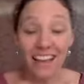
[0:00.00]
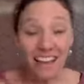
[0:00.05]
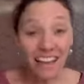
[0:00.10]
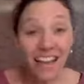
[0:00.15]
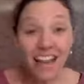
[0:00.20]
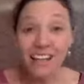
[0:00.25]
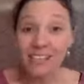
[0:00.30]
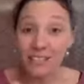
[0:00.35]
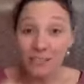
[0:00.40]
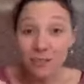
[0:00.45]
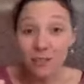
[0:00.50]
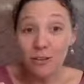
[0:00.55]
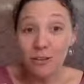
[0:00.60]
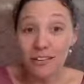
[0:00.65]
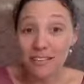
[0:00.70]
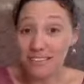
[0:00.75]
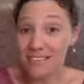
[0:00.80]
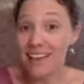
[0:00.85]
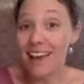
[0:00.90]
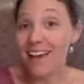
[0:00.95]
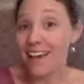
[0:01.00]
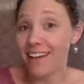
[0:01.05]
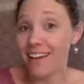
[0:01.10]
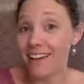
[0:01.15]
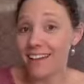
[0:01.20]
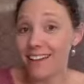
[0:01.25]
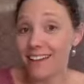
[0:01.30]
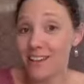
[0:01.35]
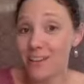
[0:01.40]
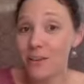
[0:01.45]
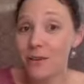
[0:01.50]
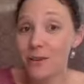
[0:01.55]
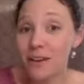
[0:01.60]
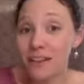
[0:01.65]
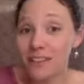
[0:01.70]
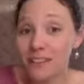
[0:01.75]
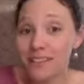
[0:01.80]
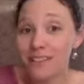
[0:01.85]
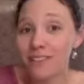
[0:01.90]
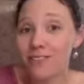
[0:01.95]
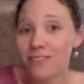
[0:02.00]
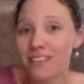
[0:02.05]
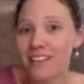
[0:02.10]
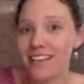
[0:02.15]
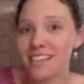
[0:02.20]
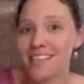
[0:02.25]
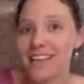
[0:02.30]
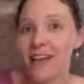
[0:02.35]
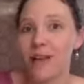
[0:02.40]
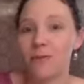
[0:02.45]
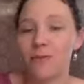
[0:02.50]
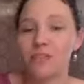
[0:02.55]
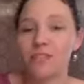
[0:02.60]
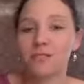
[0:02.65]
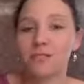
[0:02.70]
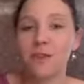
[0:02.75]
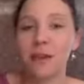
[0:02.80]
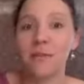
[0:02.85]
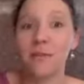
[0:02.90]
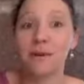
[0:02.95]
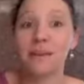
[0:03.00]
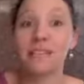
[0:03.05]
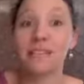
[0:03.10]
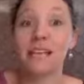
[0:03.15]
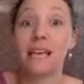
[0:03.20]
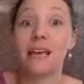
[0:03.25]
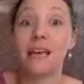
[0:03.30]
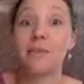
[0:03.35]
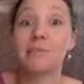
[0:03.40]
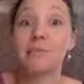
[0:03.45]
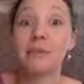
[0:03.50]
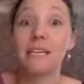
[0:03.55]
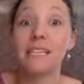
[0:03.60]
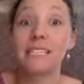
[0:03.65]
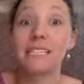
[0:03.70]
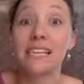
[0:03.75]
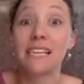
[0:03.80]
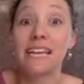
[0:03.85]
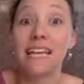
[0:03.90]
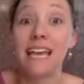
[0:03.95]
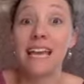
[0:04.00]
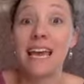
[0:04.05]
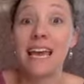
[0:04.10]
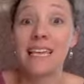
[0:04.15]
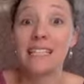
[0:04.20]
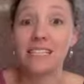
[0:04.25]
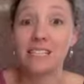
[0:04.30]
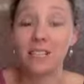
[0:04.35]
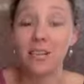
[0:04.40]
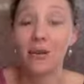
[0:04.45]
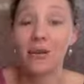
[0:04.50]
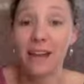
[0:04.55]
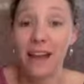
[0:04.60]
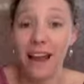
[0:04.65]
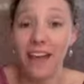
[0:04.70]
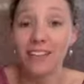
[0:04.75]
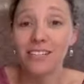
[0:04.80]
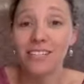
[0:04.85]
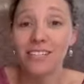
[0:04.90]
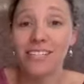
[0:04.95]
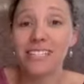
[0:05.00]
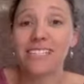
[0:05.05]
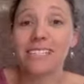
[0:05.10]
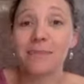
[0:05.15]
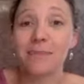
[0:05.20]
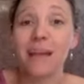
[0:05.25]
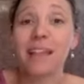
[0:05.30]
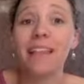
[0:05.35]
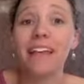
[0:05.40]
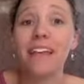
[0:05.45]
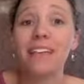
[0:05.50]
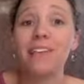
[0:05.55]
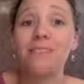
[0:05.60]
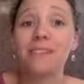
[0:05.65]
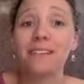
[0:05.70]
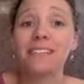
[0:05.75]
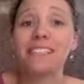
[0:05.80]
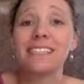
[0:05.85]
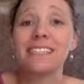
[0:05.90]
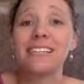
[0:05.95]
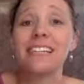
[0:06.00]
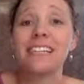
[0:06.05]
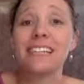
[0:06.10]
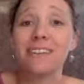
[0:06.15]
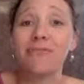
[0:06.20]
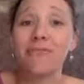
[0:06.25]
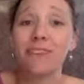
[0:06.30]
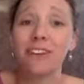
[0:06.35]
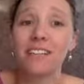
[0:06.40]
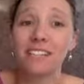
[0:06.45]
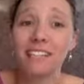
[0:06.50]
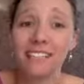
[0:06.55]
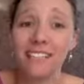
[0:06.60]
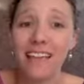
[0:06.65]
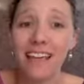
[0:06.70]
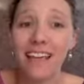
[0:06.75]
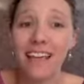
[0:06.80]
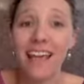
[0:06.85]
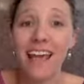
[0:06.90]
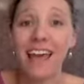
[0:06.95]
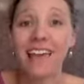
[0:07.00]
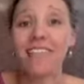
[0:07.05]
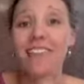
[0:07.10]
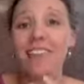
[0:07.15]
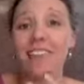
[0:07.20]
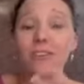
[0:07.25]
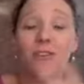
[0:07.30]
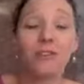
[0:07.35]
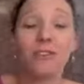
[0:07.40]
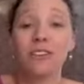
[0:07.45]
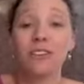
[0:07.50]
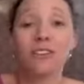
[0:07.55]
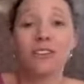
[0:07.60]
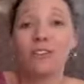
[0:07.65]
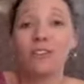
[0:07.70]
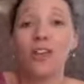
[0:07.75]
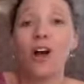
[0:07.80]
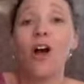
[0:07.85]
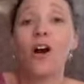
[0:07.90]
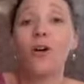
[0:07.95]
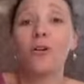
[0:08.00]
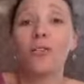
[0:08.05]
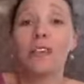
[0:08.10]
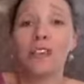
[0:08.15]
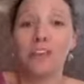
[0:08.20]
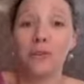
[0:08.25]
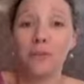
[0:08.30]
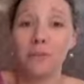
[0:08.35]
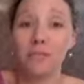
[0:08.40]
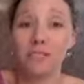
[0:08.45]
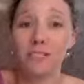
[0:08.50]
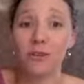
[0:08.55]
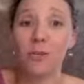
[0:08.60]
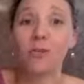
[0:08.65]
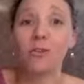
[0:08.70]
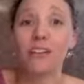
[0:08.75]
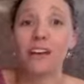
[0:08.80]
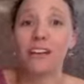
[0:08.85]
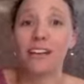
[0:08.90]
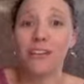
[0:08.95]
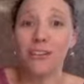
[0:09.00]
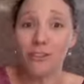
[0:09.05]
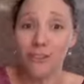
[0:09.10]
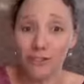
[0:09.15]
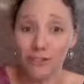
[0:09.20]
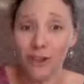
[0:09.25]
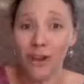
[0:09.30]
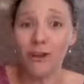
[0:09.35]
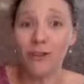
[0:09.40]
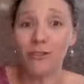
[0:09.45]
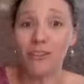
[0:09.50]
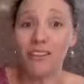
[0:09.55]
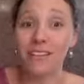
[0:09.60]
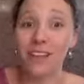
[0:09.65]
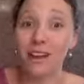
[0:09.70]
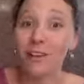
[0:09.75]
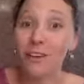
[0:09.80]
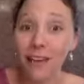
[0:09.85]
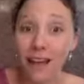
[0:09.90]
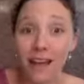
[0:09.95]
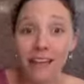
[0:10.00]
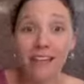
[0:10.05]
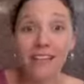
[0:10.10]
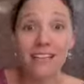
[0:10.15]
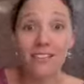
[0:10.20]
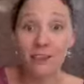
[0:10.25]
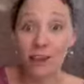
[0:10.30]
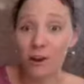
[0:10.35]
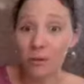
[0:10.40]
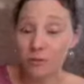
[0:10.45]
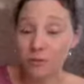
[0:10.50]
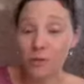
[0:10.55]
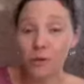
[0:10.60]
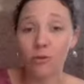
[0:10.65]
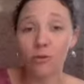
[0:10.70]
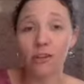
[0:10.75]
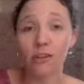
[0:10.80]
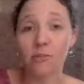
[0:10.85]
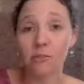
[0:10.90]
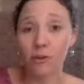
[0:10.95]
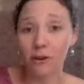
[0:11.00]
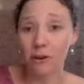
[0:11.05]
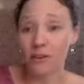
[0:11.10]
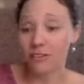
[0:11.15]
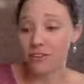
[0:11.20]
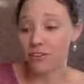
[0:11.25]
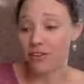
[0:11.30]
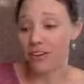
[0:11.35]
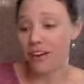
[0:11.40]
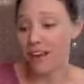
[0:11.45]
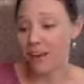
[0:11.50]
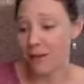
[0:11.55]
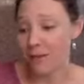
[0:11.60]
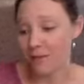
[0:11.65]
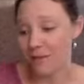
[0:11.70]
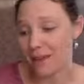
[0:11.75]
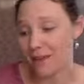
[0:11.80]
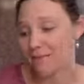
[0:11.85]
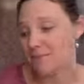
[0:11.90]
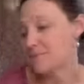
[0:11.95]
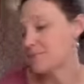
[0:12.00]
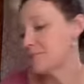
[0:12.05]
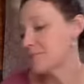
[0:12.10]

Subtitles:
So you can tell. You can literally tell, which is why I'm always like, please get a kit so you can actually smell it and you can see the difference. And then you'll know, like you'll be sold on it. You'll know that, oh yeah, these are totally pure and they're going to help me.